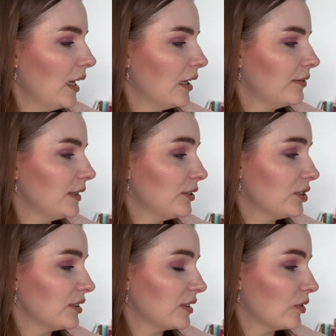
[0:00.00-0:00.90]
Which
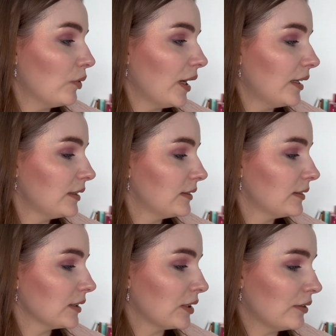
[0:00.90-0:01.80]
is
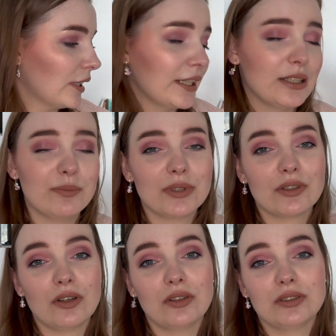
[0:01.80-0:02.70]
quite great
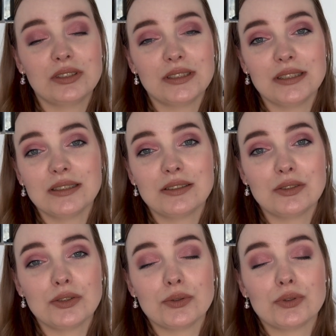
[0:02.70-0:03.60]
because these
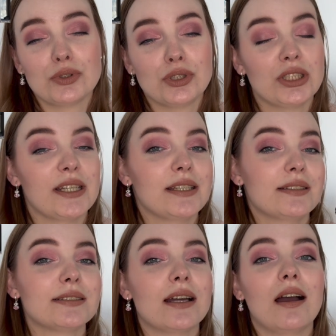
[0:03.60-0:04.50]
two
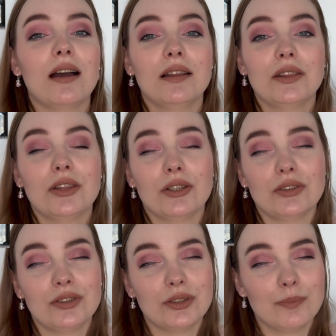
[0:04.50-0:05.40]
shades are
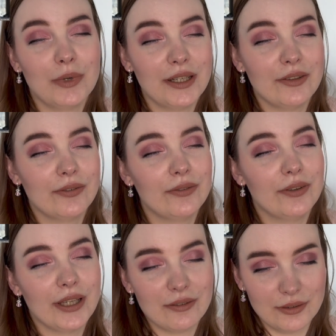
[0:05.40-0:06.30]
not my
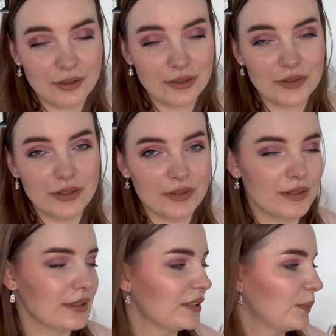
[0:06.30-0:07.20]
favorite in
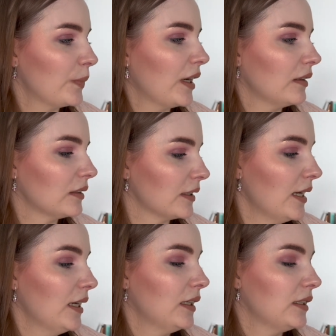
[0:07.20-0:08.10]
this palette.
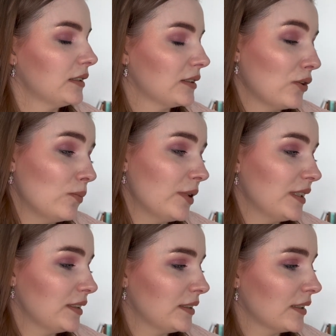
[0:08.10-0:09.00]
So
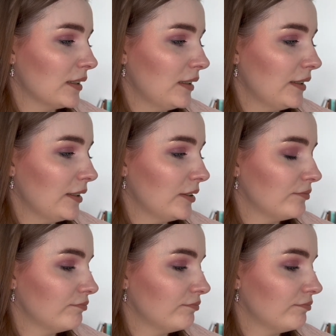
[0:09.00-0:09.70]
basically,